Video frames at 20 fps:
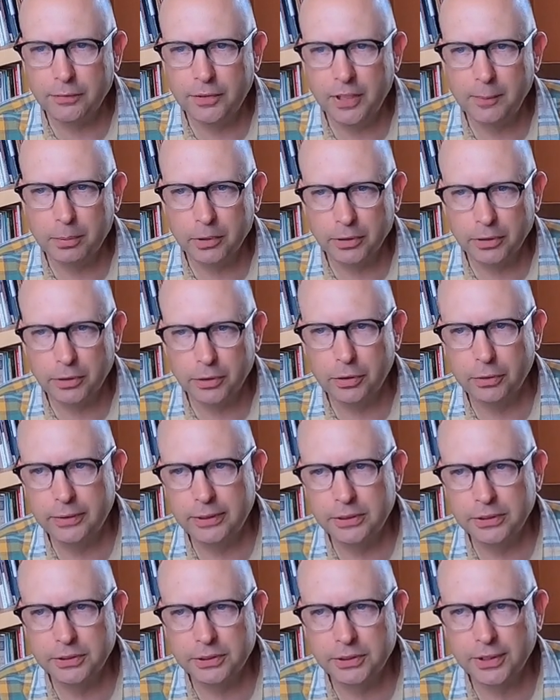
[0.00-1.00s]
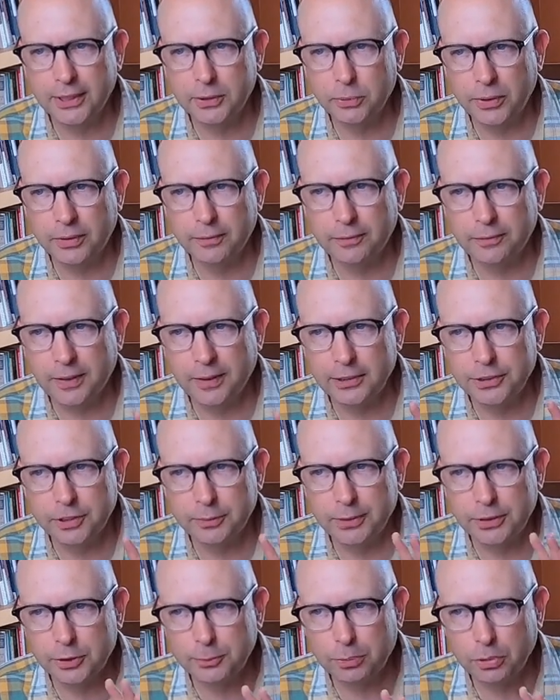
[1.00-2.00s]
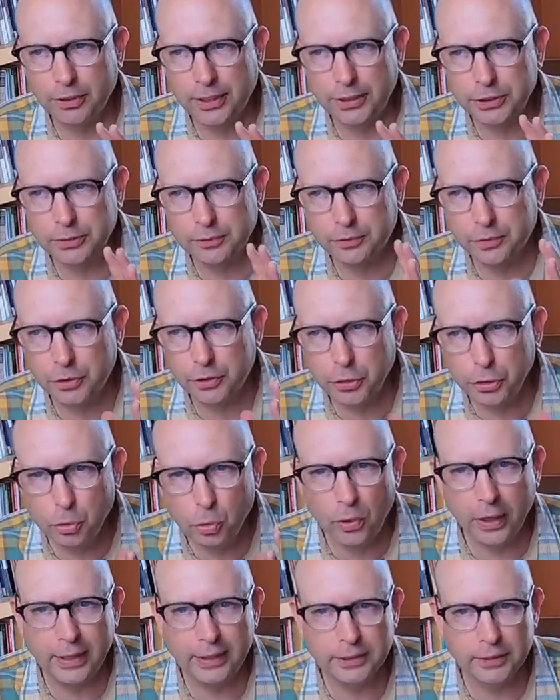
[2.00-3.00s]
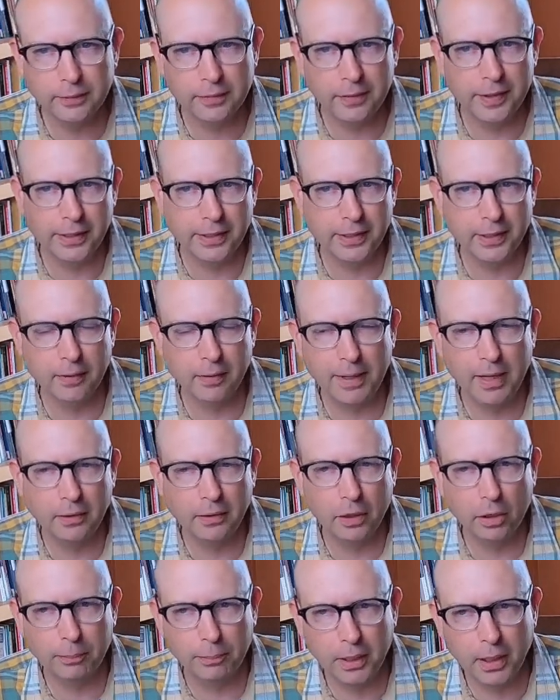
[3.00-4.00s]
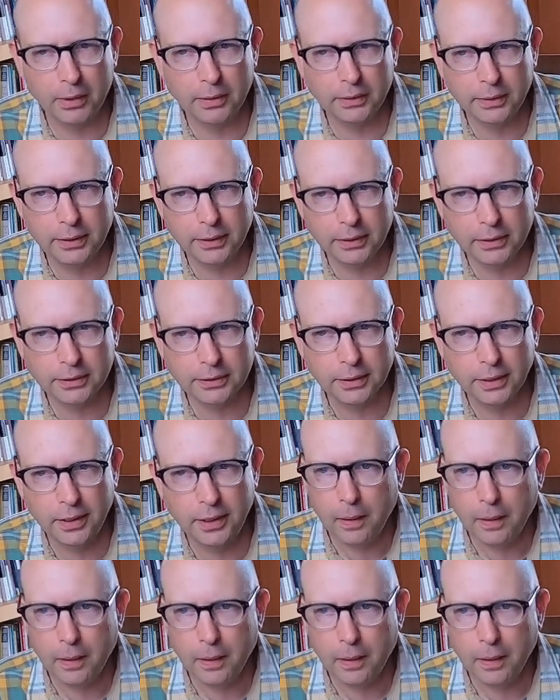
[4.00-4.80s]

deeper into Dewey's insights, we can find some inspiration for new ways of thinking about our politics.